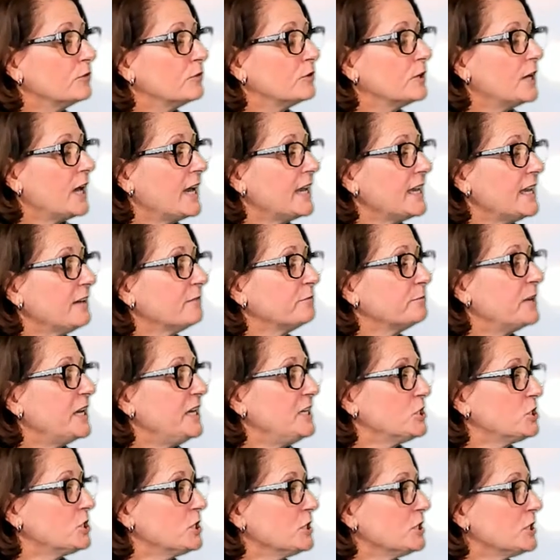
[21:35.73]
I have
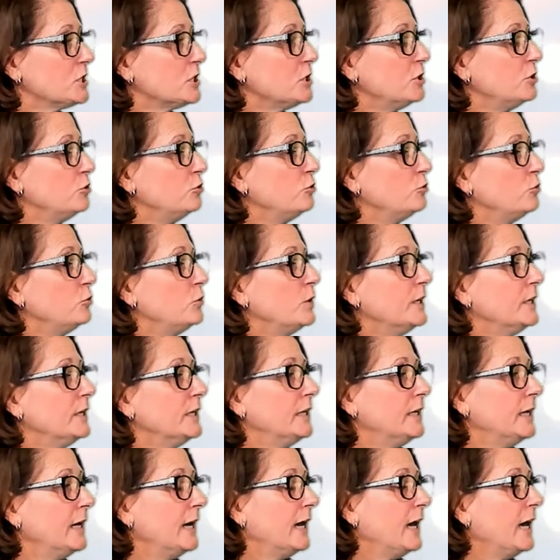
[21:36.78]
patients who
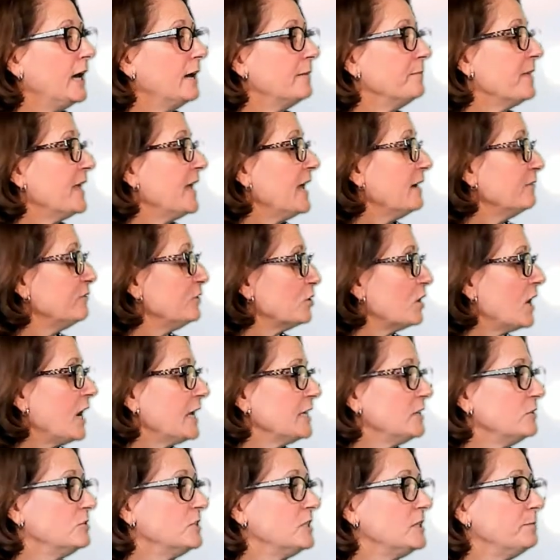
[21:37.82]
have their
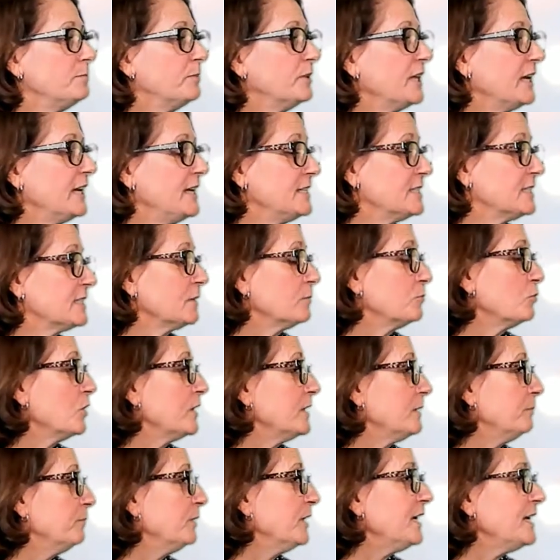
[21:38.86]
IUD placed, their
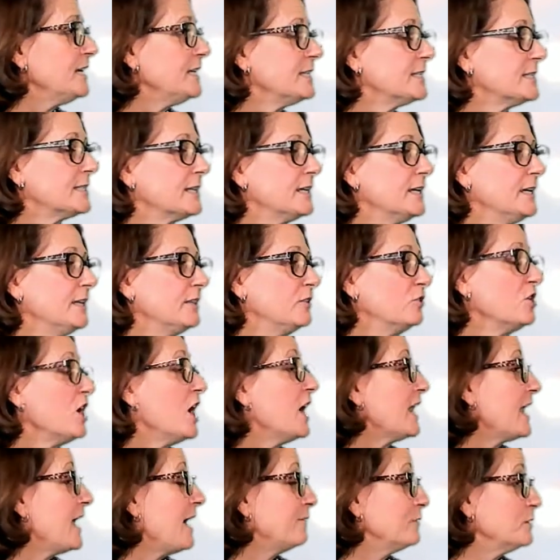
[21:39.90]
Mirena placed, they're
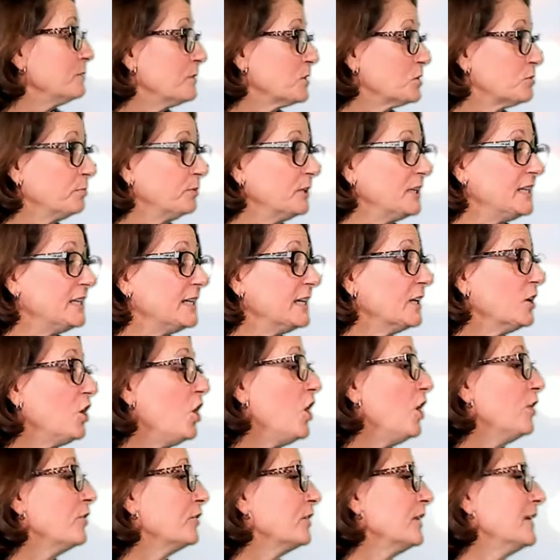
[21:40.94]
not having much bleeding at
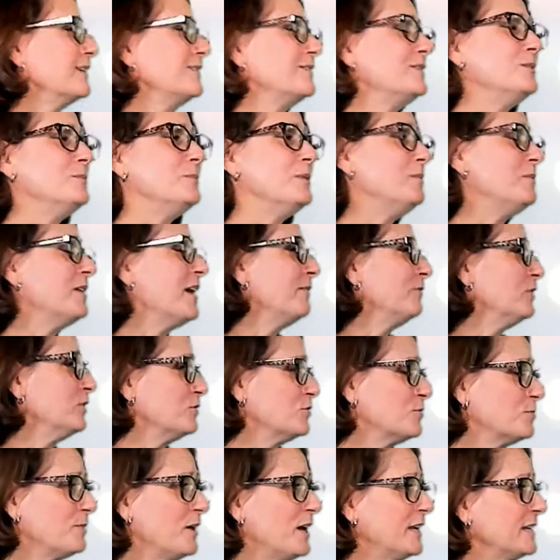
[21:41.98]
all. They're like, maybe have a little
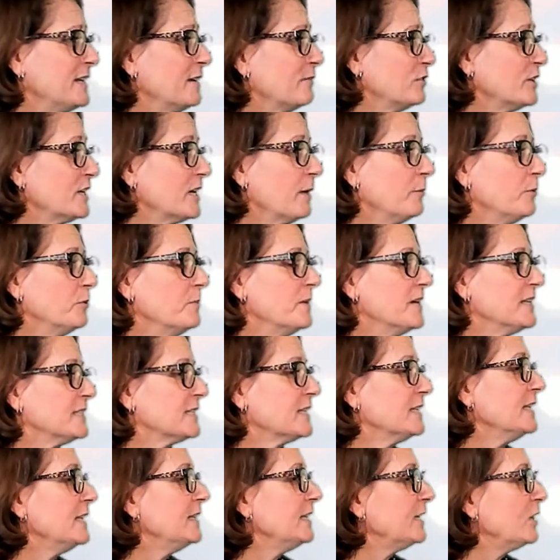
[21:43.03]
spotting every couple months.
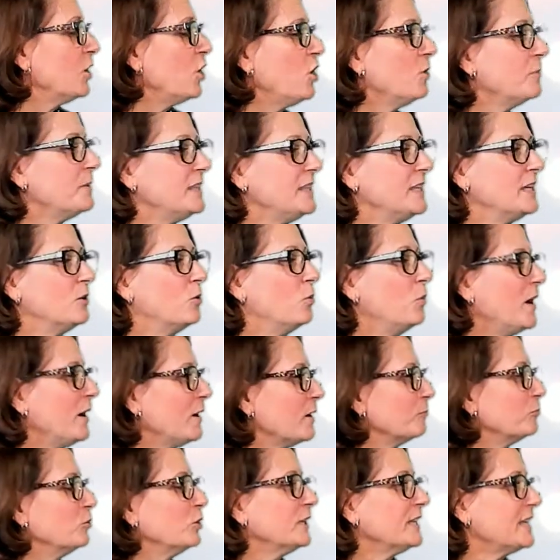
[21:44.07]
And then they call me and they go, wow,
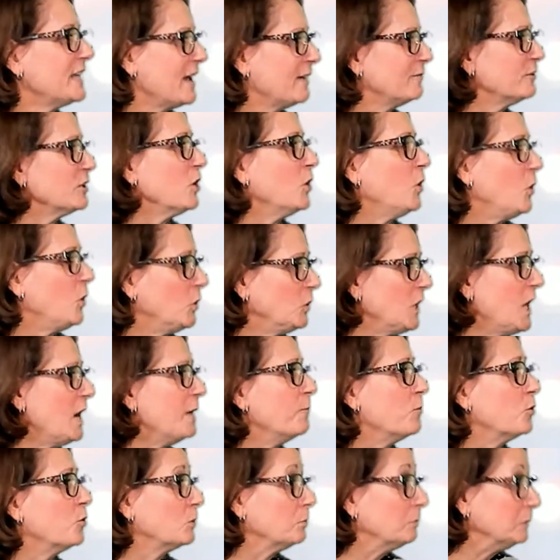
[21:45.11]
I'm really having a whole lot
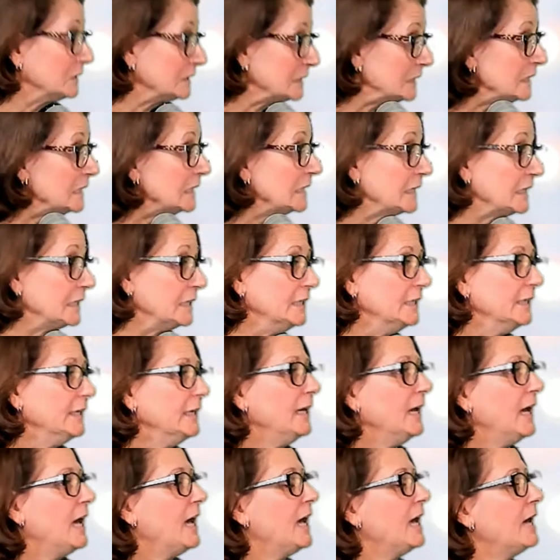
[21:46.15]
more bleeding.
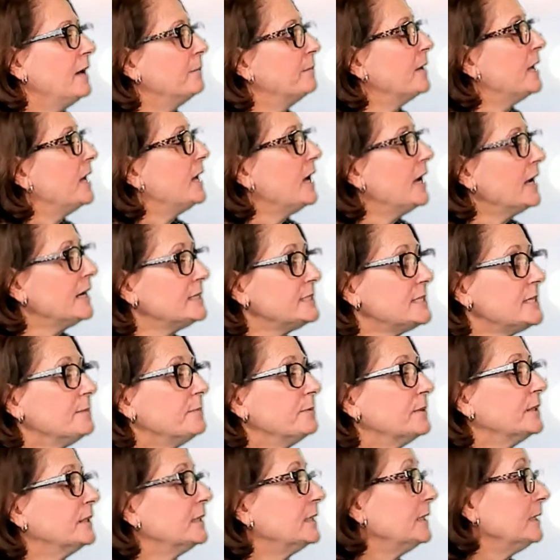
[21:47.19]
I
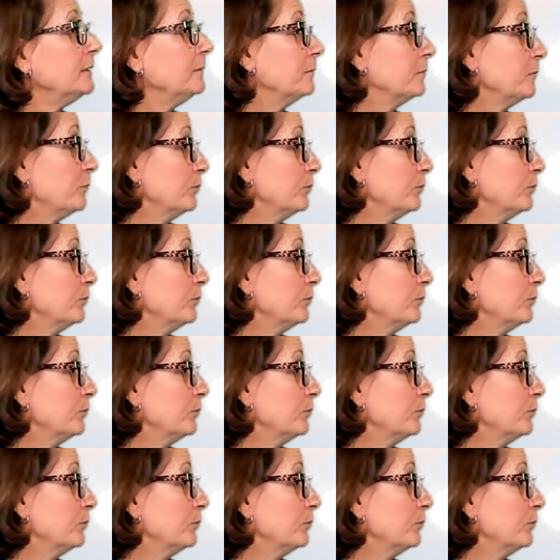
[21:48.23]
typically